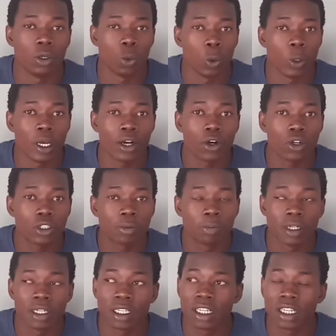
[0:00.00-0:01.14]
We are not
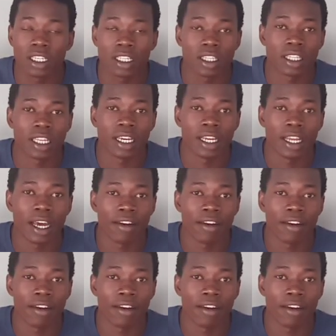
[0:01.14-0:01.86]
bringing the